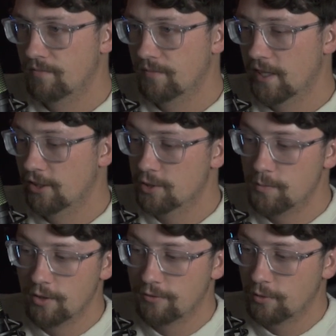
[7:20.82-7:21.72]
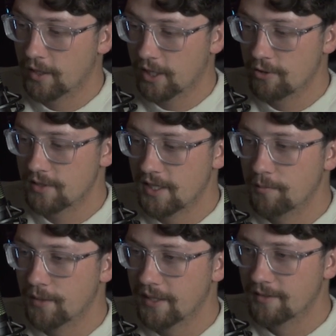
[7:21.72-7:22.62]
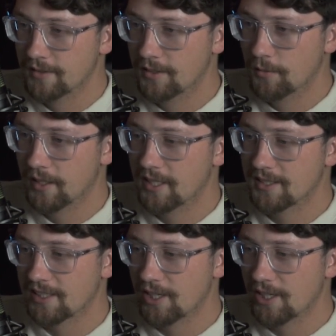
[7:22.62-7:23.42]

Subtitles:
It looks beautiful when it goes in, but when it doesn't